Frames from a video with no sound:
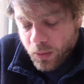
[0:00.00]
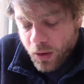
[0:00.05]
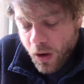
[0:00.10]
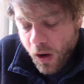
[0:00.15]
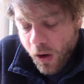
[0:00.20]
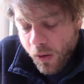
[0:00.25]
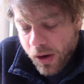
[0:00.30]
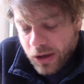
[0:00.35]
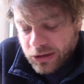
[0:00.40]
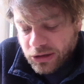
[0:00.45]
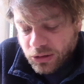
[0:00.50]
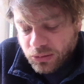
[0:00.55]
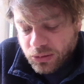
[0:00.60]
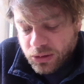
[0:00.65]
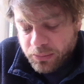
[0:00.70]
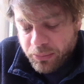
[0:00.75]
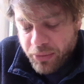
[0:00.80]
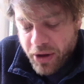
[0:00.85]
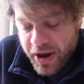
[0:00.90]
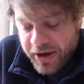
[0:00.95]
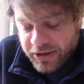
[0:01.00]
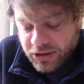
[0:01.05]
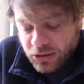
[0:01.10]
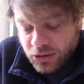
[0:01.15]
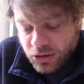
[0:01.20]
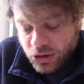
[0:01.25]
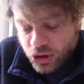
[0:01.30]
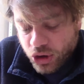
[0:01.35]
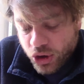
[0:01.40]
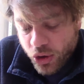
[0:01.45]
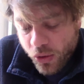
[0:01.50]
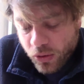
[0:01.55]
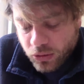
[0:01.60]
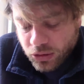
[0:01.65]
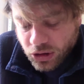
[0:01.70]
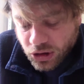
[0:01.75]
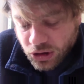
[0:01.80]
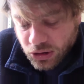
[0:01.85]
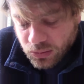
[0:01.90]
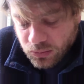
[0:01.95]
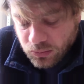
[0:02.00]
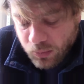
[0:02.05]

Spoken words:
what will be to choose,